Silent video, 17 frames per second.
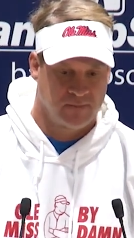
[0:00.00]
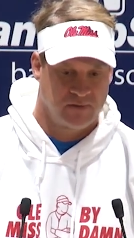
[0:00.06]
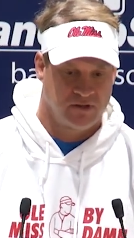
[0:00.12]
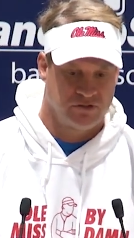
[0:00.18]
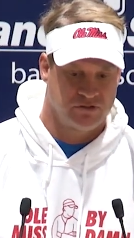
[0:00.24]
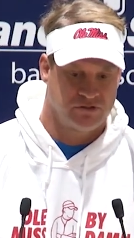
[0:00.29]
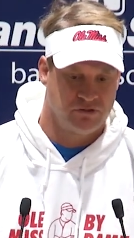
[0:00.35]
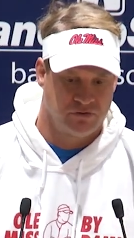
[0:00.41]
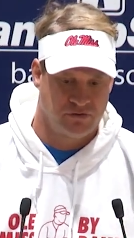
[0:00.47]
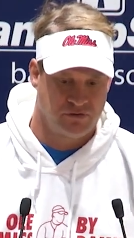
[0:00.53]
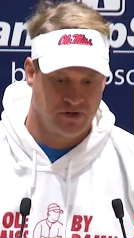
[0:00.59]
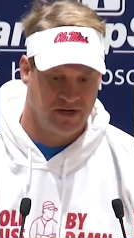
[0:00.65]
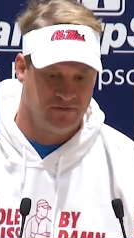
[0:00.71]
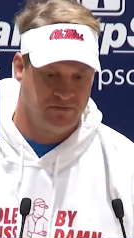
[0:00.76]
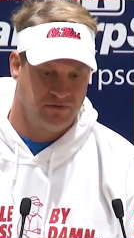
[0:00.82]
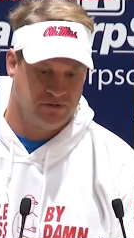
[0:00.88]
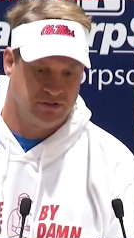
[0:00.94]
there's no
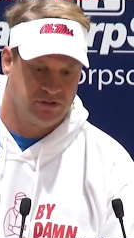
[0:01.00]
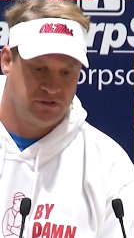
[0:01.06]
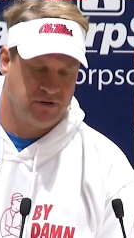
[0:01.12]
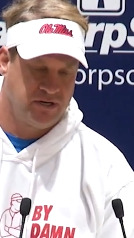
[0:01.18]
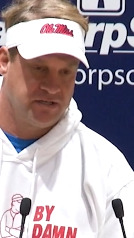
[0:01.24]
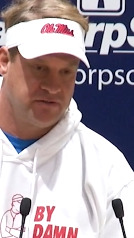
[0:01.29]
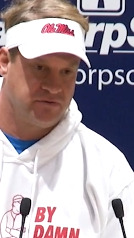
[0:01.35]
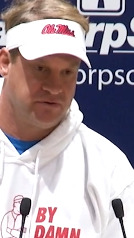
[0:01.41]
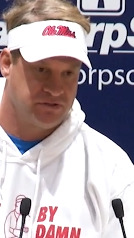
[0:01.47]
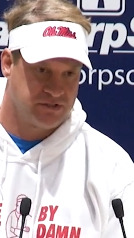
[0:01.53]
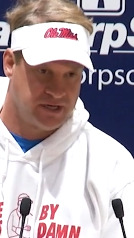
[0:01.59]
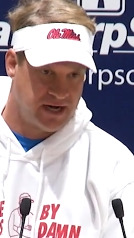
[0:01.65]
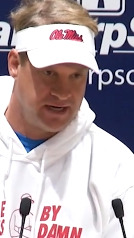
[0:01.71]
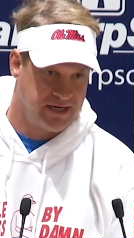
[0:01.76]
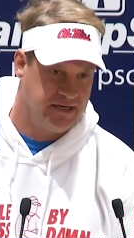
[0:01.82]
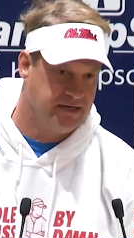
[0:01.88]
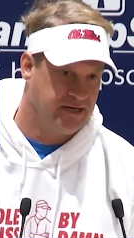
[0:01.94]
transfer
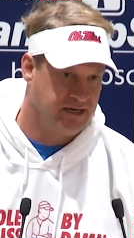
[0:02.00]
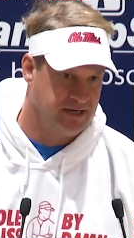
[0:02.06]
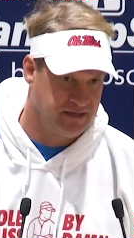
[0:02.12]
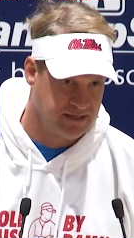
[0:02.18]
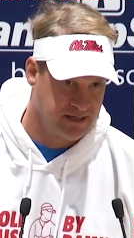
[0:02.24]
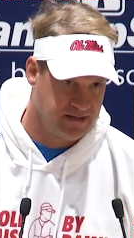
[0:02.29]
signing date.